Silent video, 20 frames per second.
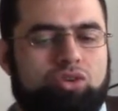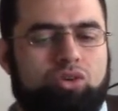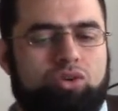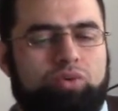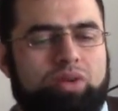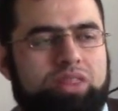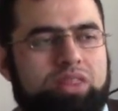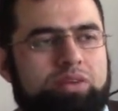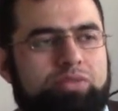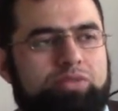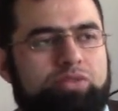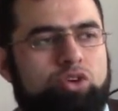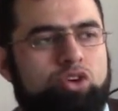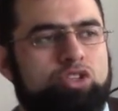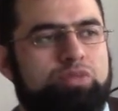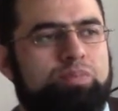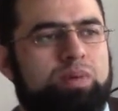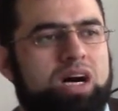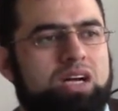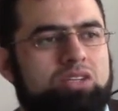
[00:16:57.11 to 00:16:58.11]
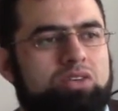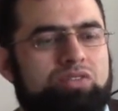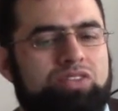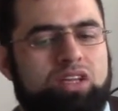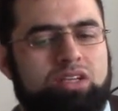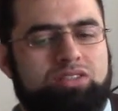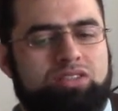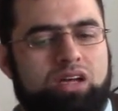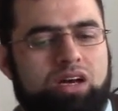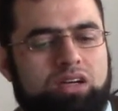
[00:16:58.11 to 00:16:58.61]
or when the front part of
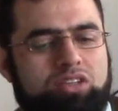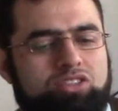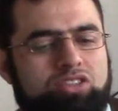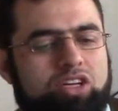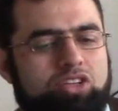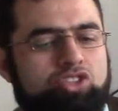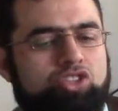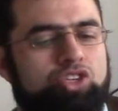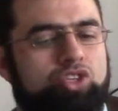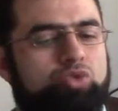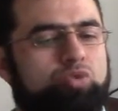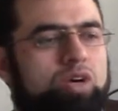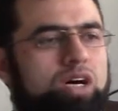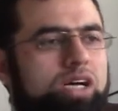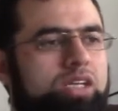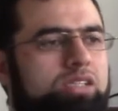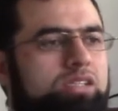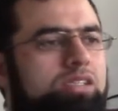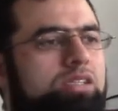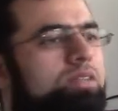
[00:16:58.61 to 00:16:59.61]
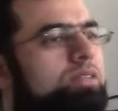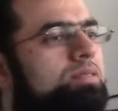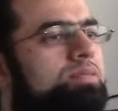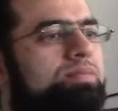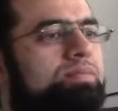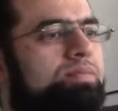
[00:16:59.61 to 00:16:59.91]
the tongue touches what?